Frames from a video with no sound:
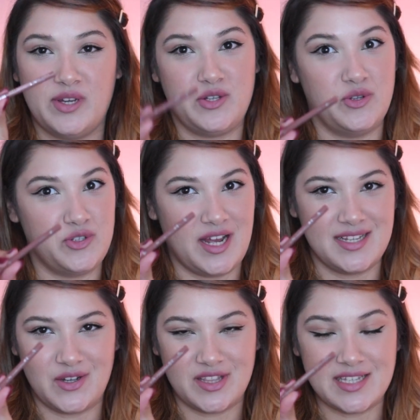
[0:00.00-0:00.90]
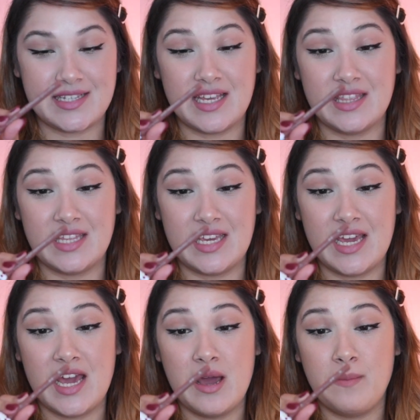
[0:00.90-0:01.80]
I told you guys I got this in
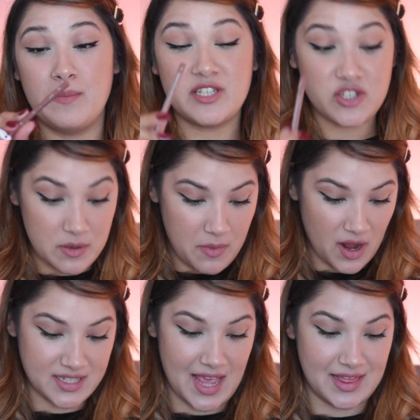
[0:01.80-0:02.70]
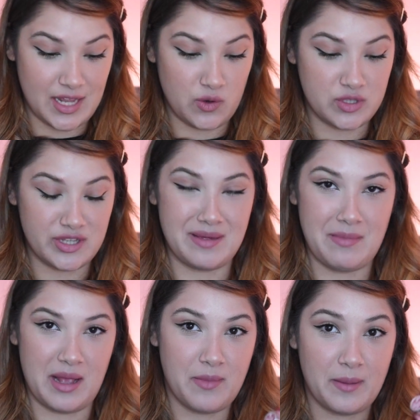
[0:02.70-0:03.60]
the mystery box, and then also the
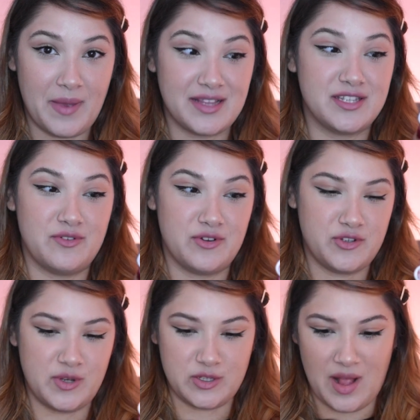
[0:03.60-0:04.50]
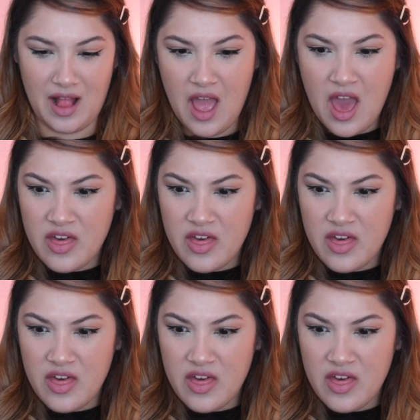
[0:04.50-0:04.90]
Matte 02 as well.